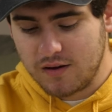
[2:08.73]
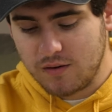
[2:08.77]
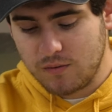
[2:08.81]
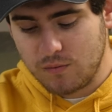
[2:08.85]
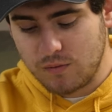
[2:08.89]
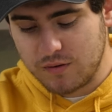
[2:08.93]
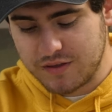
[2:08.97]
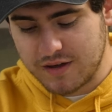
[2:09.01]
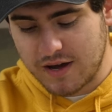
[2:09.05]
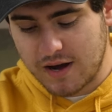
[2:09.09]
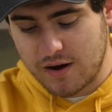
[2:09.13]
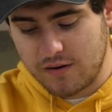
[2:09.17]

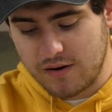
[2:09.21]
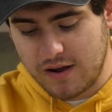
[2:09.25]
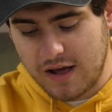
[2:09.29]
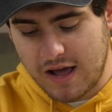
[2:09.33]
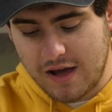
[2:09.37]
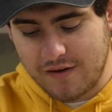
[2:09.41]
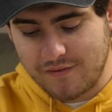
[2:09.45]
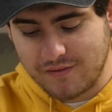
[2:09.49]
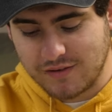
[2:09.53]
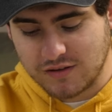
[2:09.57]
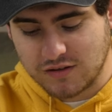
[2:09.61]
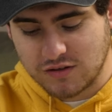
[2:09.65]
without
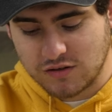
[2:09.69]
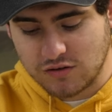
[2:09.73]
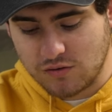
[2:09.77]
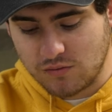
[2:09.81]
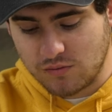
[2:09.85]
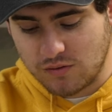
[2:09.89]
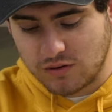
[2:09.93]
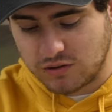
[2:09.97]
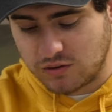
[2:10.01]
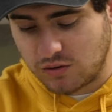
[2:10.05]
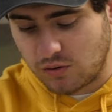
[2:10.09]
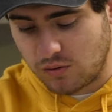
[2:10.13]
having to
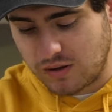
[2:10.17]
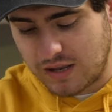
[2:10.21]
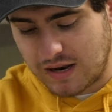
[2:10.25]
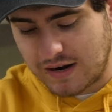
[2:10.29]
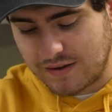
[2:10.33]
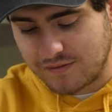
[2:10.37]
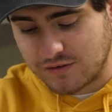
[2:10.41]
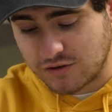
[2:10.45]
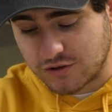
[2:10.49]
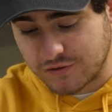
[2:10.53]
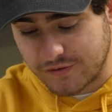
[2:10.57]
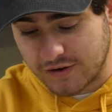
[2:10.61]
do a whole lot
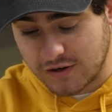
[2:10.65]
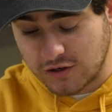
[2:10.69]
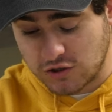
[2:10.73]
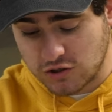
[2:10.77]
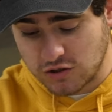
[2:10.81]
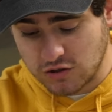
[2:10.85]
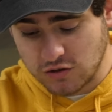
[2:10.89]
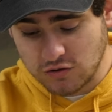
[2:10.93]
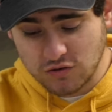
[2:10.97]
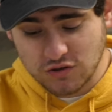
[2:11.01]
of intervention.